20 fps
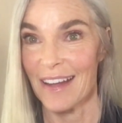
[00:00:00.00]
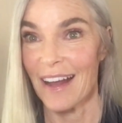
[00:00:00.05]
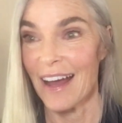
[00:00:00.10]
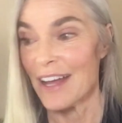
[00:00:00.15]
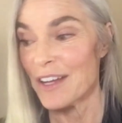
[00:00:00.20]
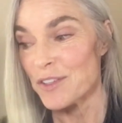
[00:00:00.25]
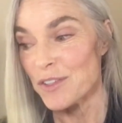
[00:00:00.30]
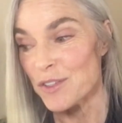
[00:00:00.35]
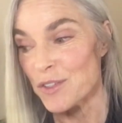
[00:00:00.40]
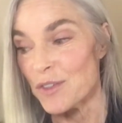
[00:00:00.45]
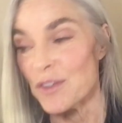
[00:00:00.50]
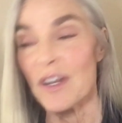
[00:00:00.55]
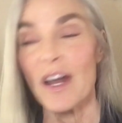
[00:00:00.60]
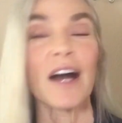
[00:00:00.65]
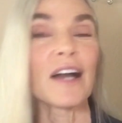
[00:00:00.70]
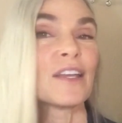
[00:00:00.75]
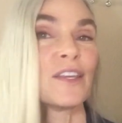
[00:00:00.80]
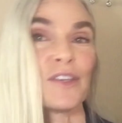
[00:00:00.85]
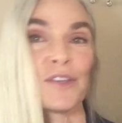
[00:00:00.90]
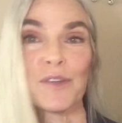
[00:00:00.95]
I do
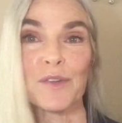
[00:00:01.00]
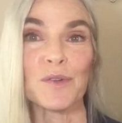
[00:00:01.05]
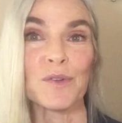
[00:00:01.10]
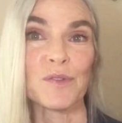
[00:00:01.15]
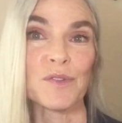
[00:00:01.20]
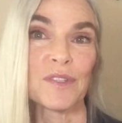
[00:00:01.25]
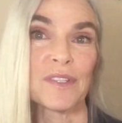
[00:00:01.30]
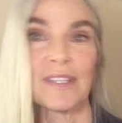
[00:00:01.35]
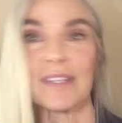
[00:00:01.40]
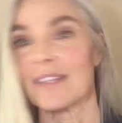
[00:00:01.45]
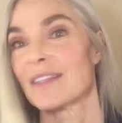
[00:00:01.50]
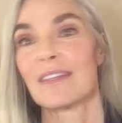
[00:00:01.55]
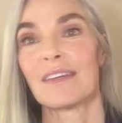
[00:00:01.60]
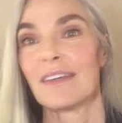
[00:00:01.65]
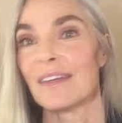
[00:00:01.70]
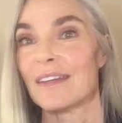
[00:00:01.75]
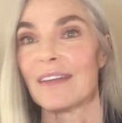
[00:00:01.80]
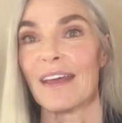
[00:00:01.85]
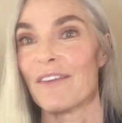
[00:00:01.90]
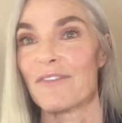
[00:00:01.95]
not use
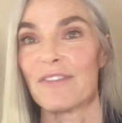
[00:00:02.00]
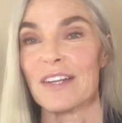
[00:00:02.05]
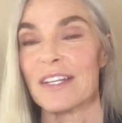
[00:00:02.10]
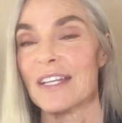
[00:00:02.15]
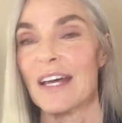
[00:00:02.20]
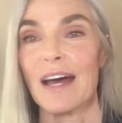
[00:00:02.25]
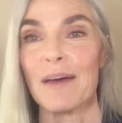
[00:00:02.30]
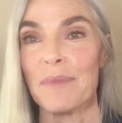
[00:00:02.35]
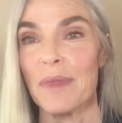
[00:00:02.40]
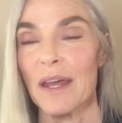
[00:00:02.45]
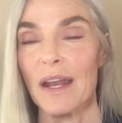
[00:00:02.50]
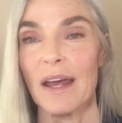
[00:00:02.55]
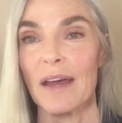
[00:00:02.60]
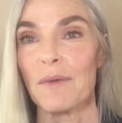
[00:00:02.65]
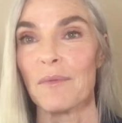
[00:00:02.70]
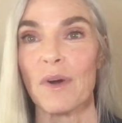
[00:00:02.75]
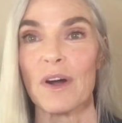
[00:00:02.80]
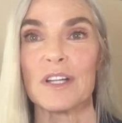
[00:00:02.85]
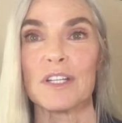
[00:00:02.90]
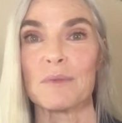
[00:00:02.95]
it every time that I
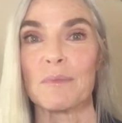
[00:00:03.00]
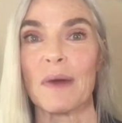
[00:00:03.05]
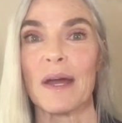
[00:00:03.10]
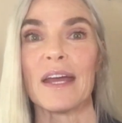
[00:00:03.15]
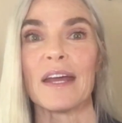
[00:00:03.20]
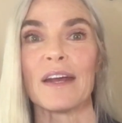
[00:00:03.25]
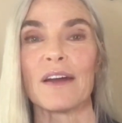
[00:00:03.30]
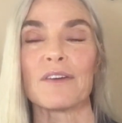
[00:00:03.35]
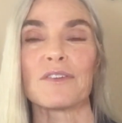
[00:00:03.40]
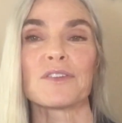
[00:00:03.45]
wash my hair.